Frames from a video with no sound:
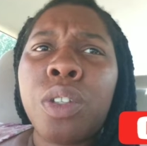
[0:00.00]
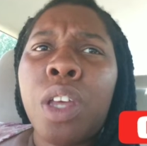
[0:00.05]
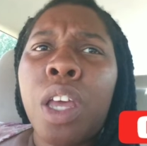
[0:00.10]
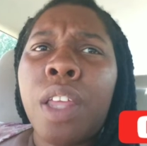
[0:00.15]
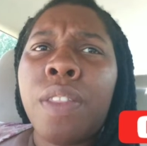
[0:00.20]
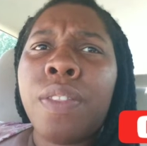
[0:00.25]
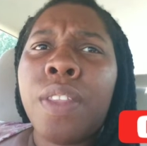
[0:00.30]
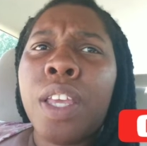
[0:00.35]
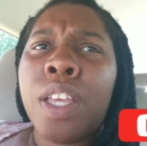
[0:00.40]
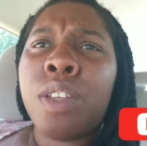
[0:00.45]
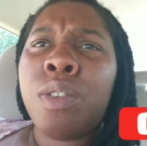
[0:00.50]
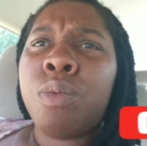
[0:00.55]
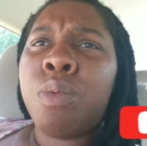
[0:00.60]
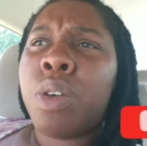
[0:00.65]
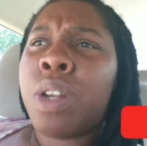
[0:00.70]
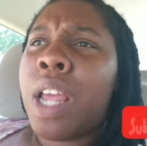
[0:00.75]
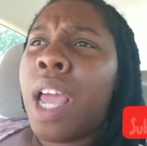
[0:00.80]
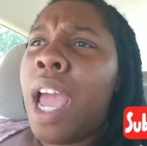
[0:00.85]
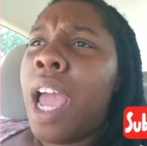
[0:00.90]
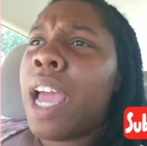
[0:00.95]
and then you
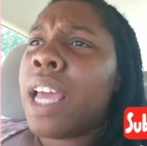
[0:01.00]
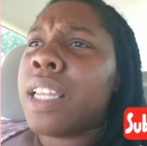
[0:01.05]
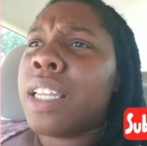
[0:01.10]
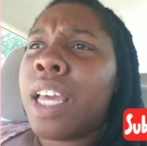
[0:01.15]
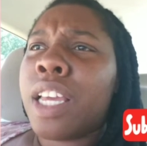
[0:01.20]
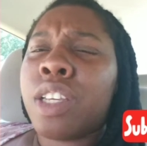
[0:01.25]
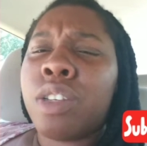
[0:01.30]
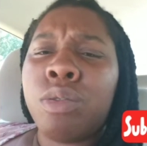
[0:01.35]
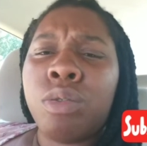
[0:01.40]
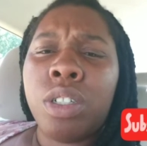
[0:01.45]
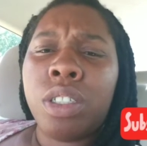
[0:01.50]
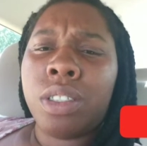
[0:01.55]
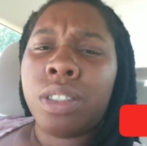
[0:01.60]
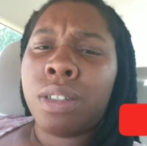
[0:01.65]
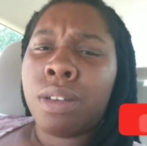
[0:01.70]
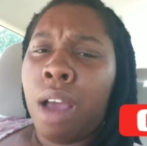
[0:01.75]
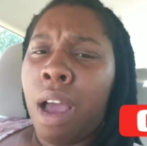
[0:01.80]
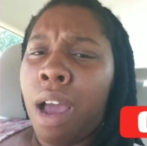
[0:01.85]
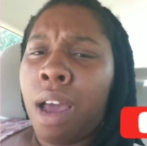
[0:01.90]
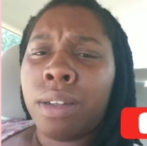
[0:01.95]
want to act like you this
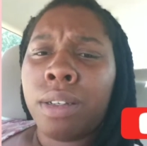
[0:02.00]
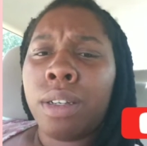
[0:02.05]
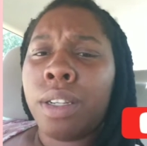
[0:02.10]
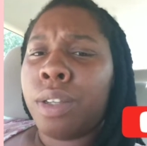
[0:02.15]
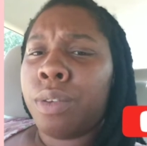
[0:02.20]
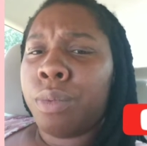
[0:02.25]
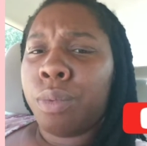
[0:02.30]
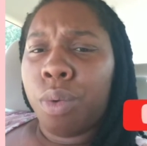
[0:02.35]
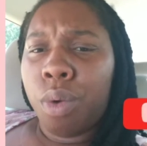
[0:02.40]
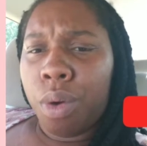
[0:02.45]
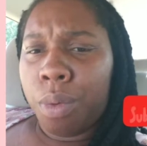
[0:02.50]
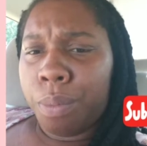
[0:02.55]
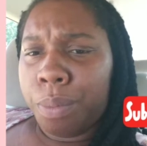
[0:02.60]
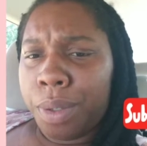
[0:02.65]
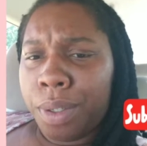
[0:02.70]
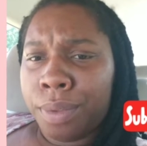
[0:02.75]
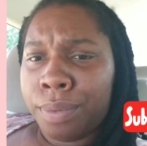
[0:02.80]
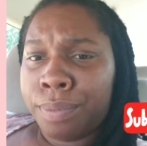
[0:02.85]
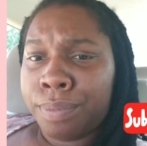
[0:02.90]
godly woman.